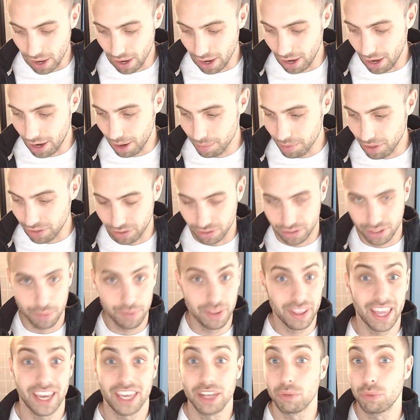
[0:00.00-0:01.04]
Um, this is
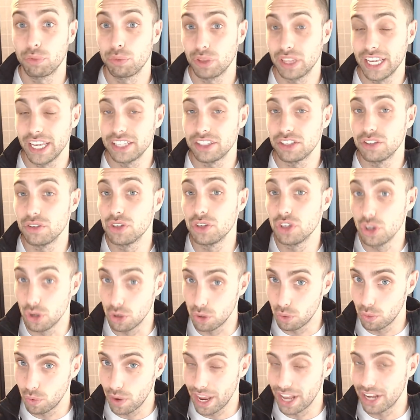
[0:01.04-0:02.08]
something that can relate to
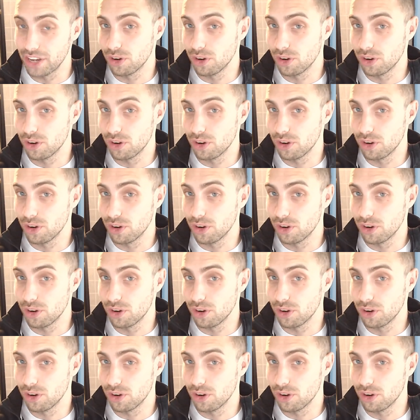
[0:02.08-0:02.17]
you